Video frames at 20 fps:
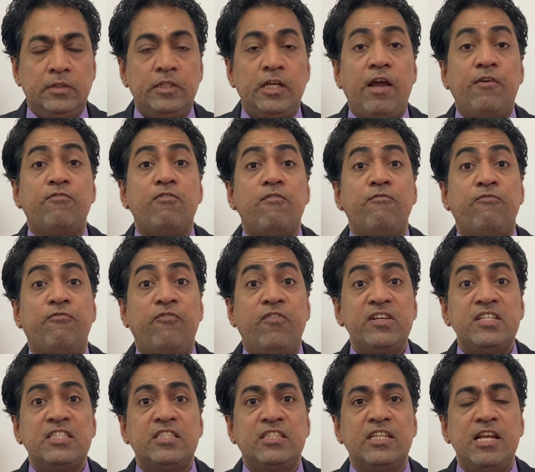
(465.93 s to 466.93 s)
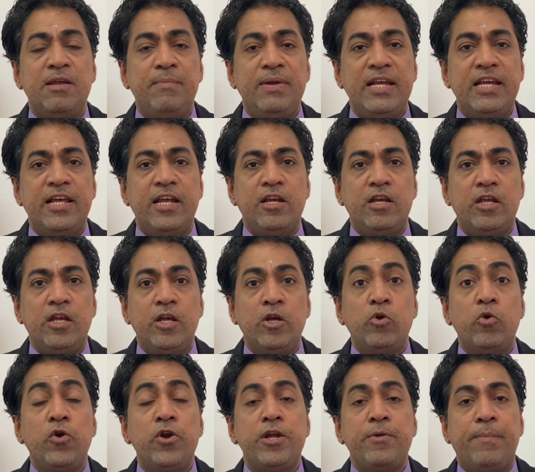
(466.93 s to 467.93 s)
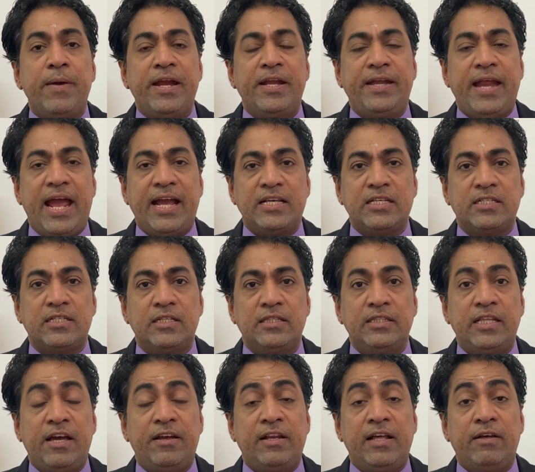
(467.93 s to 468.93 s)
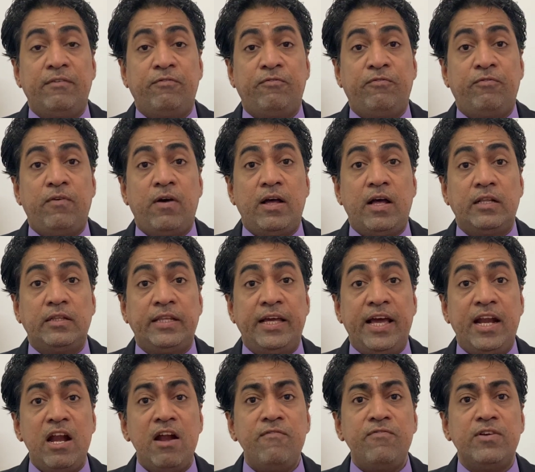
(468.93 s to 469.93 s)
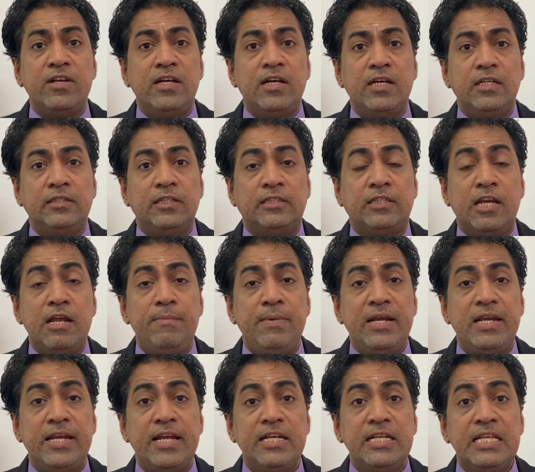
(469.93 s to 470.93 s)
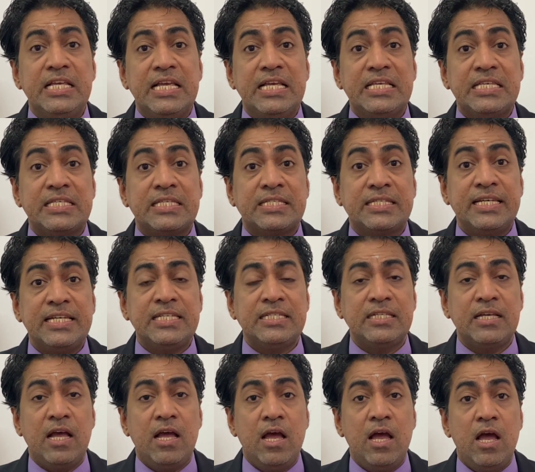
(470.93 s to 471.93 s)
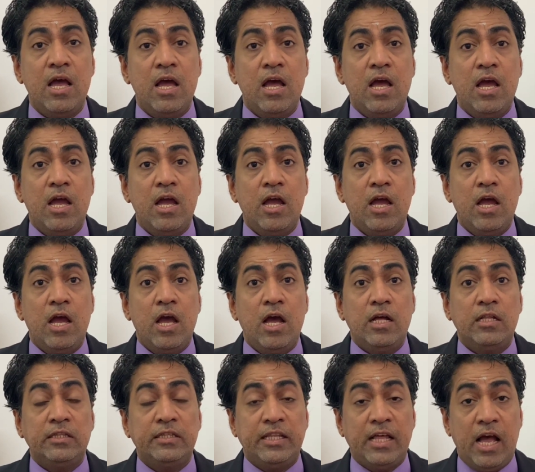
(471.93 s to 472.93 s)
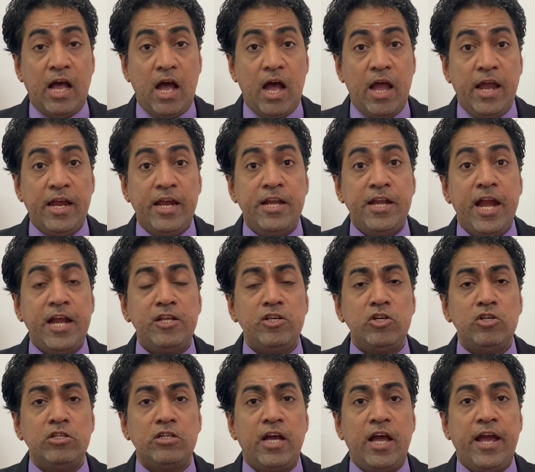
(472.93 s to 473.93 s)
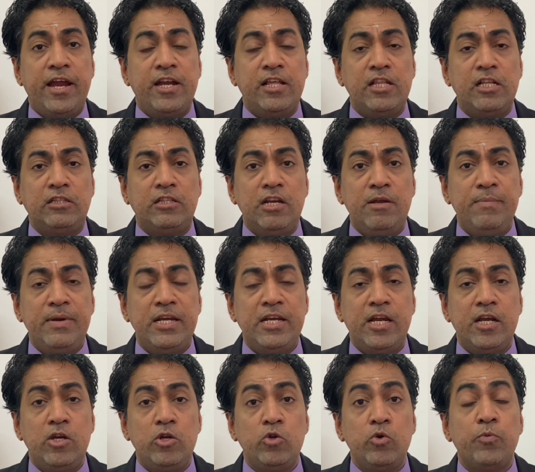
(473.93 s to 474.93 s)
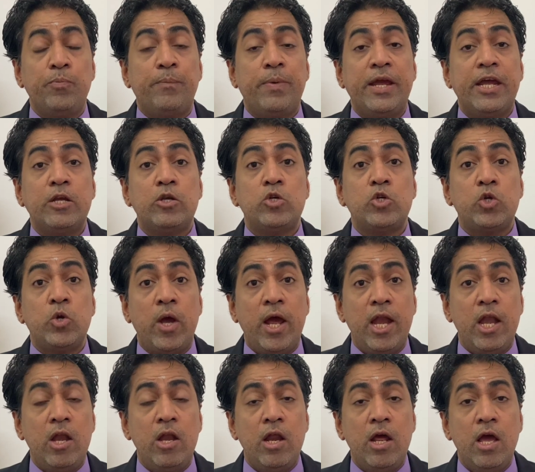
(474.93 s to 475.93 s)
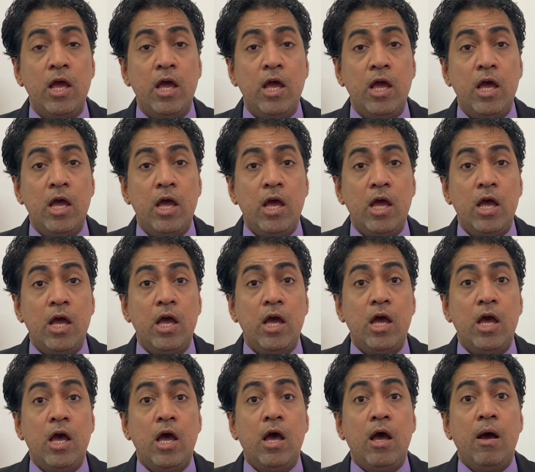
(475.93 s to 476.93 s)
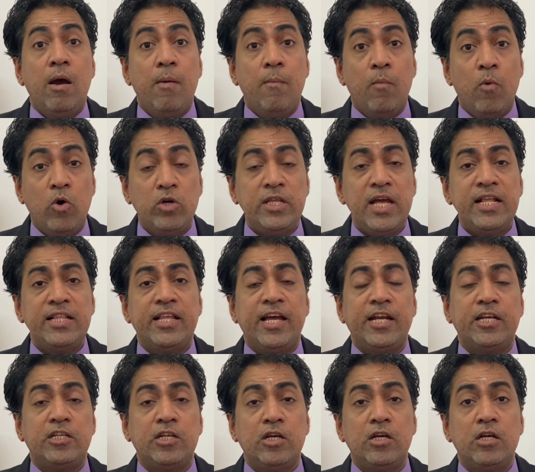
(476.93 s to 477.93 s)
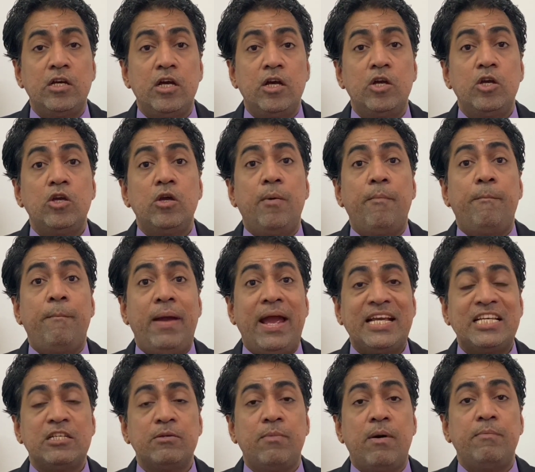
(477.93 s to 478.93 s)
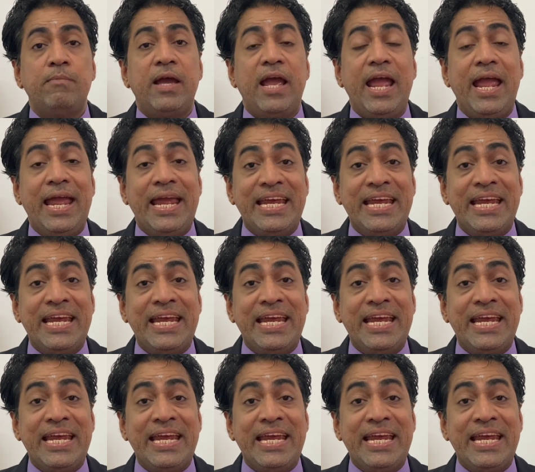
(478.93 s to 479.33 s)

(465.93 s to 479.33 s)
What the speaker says: Therefore, first 3 million you don't need to pay tax. Thereafter, the 3 million 6. In addition to another 3 million, you pay 12. More than that, maximum